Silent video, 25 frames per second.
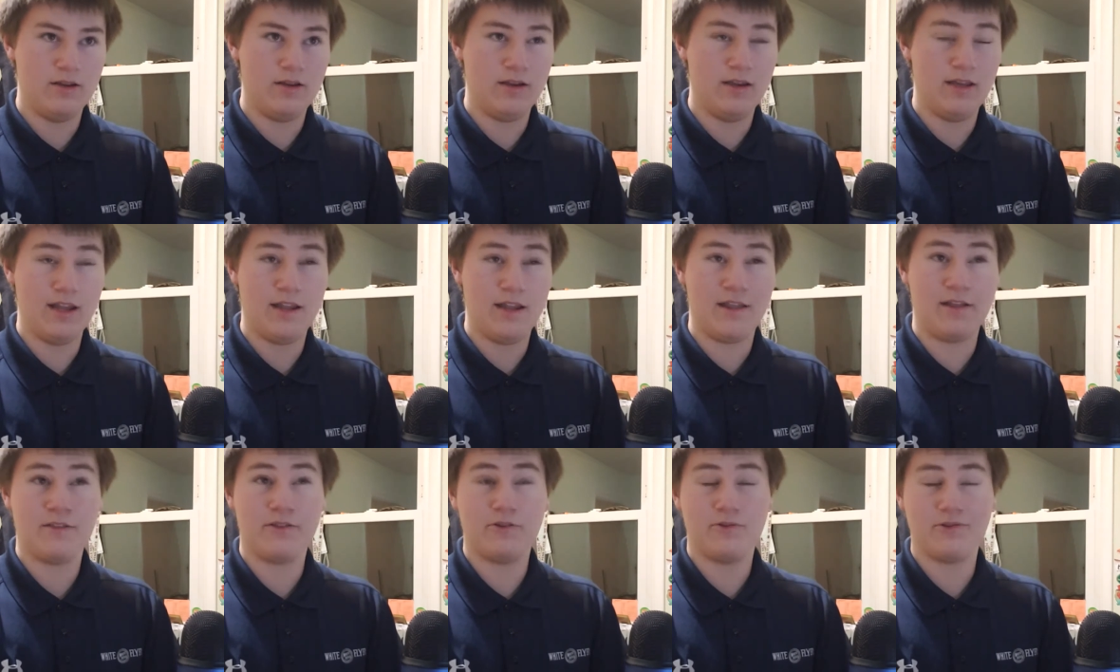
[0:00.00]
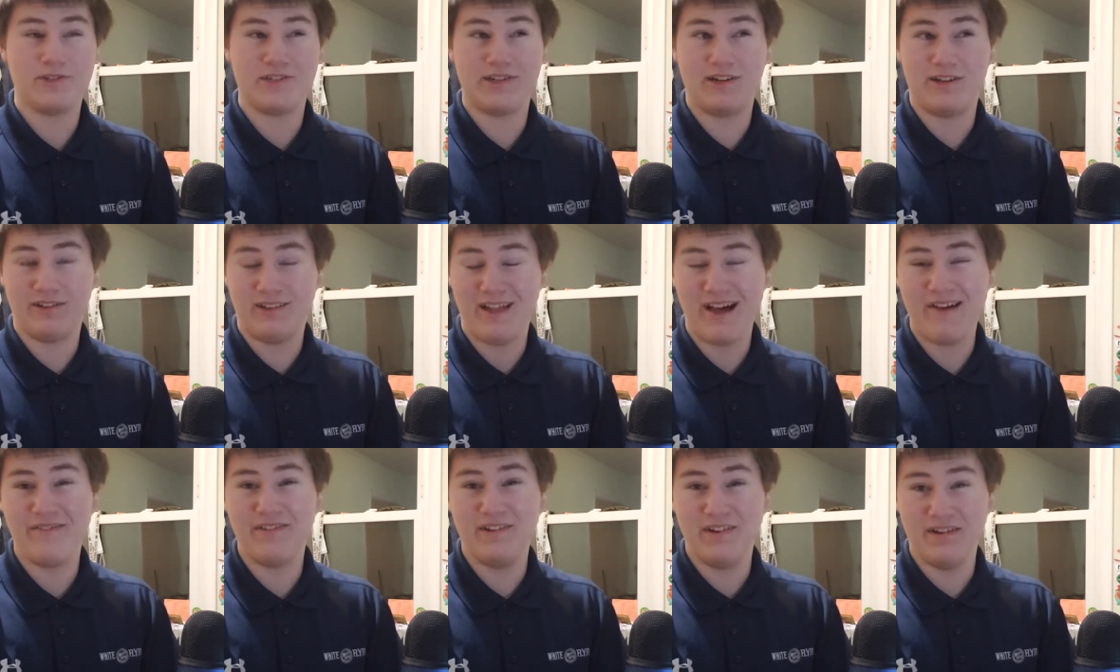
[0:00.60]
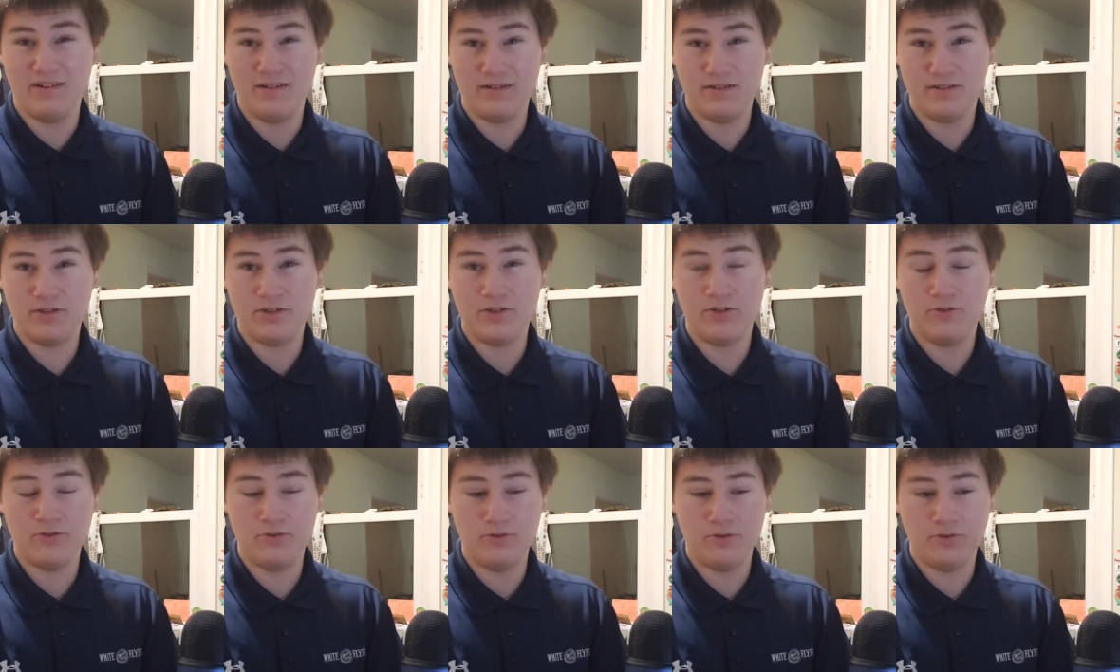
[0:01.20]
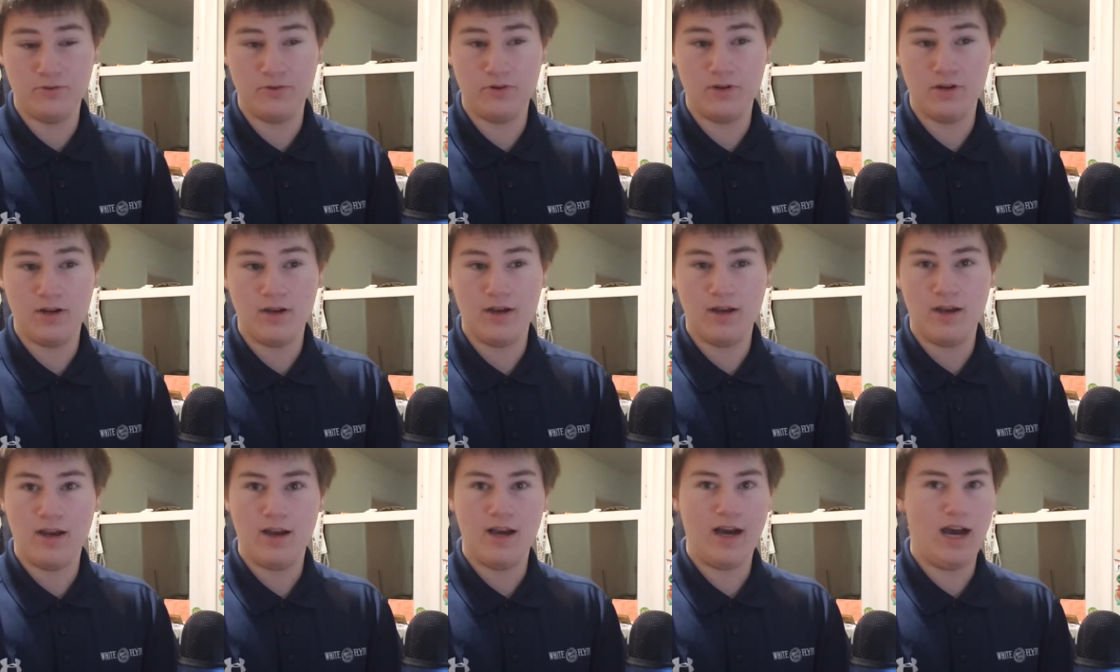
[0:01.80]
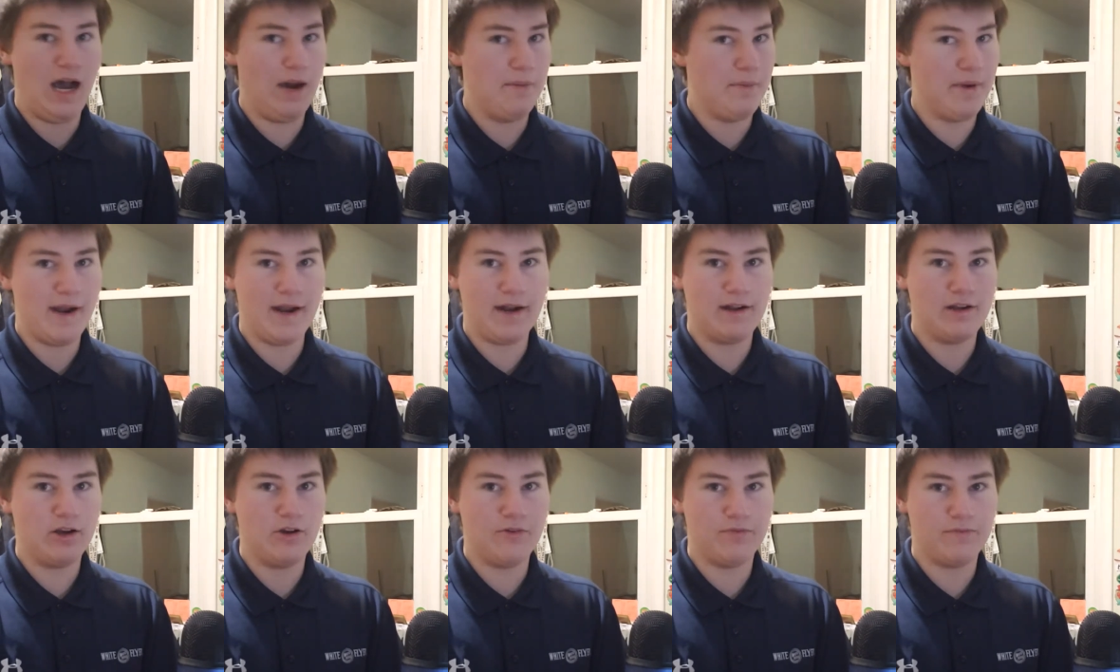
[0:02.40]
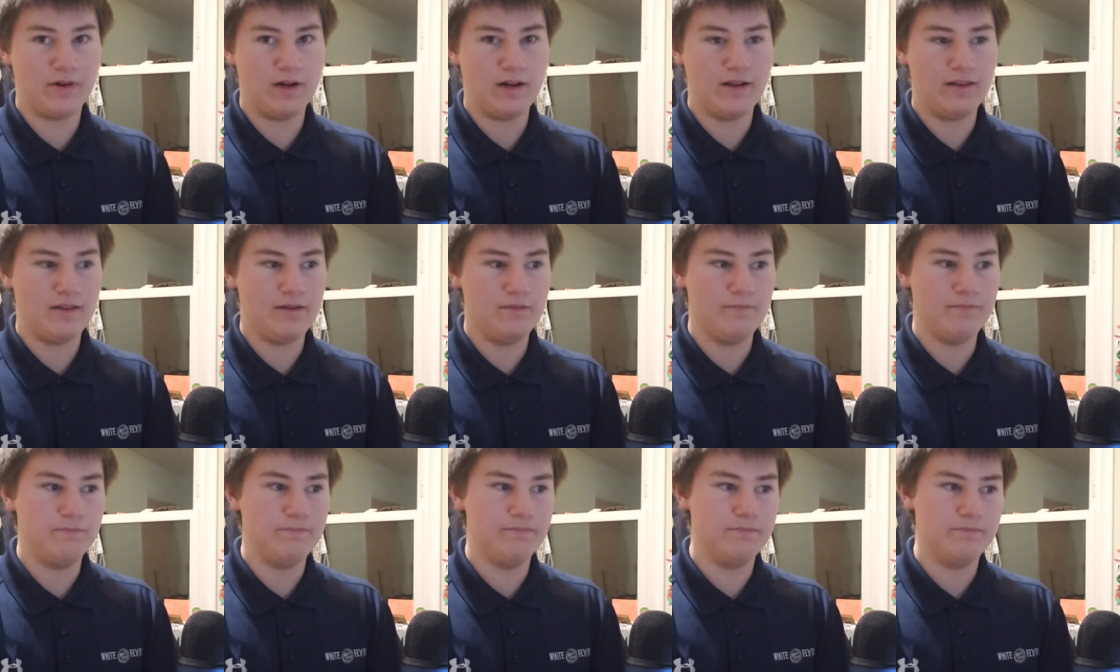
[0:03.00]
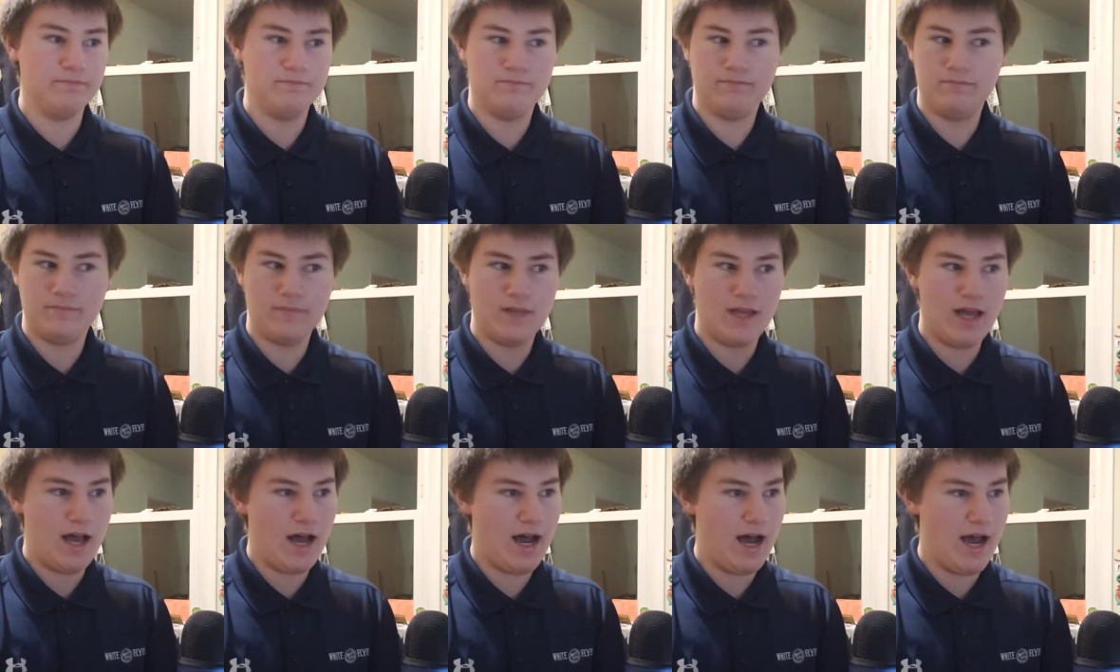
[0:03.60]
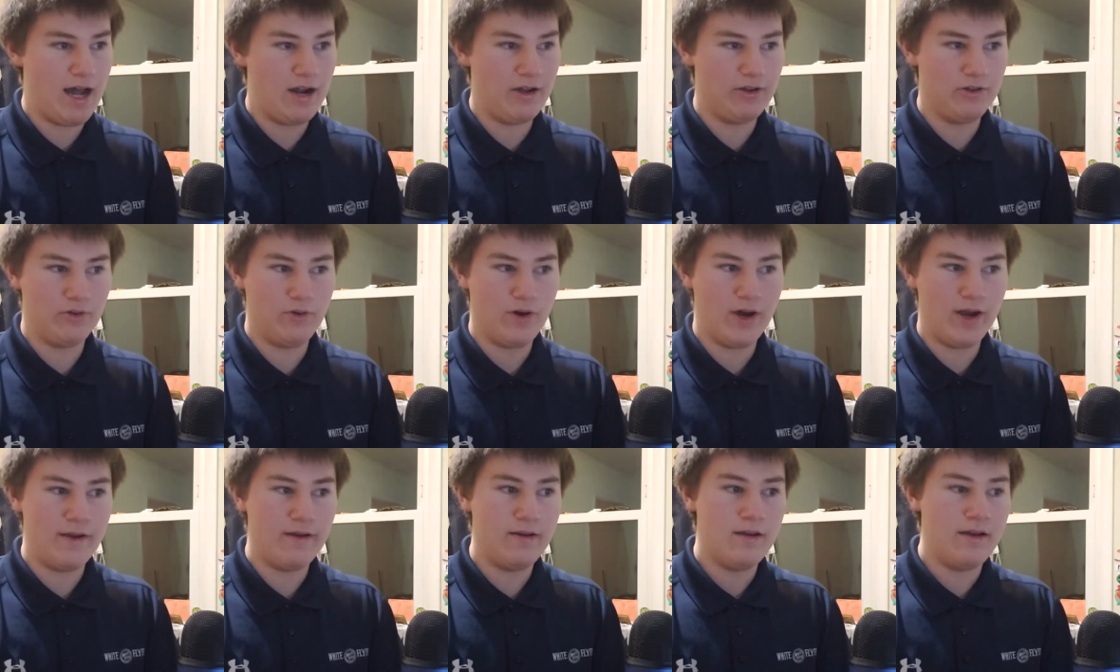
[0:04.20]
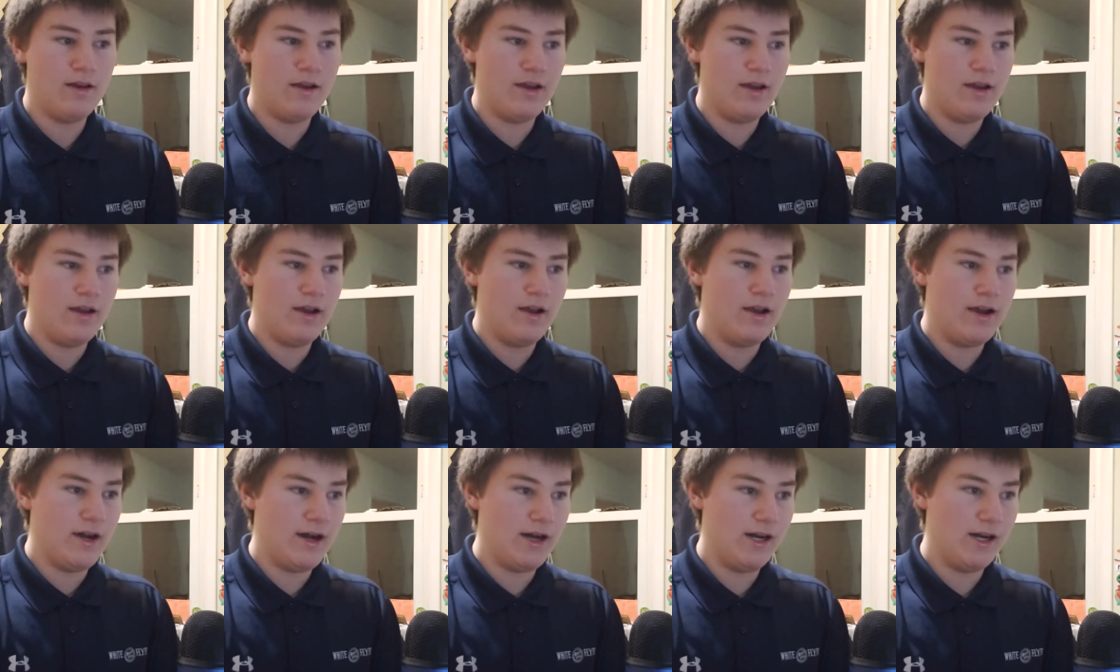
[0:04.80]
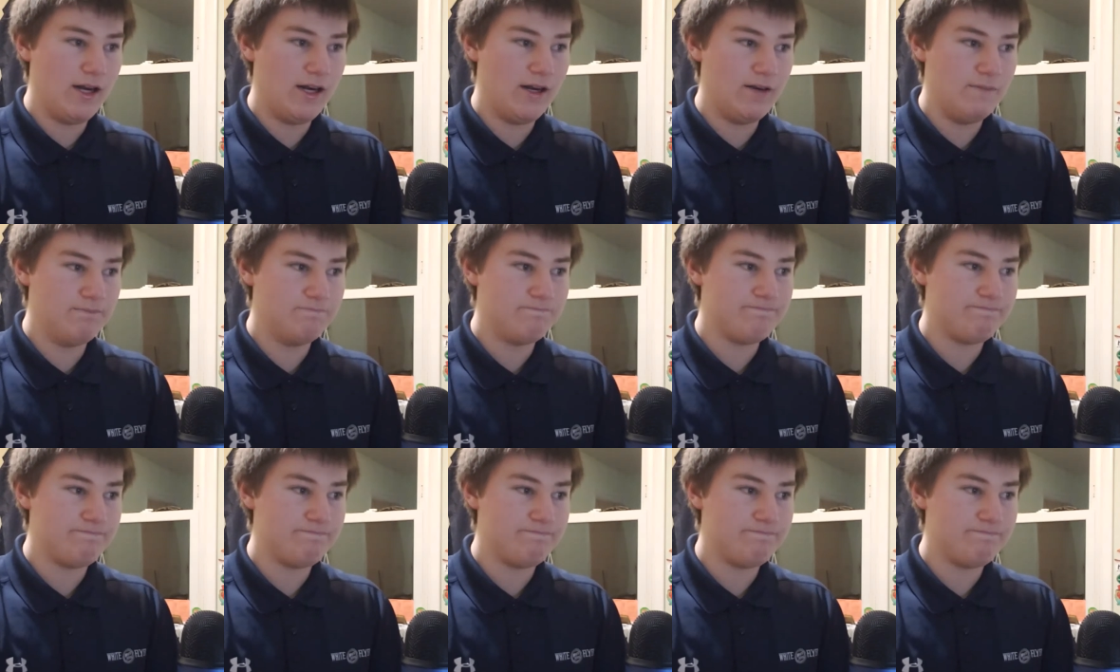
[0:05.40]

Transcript: and I think there was an 11 or 2, but I didn't go for any of them. I don't know why.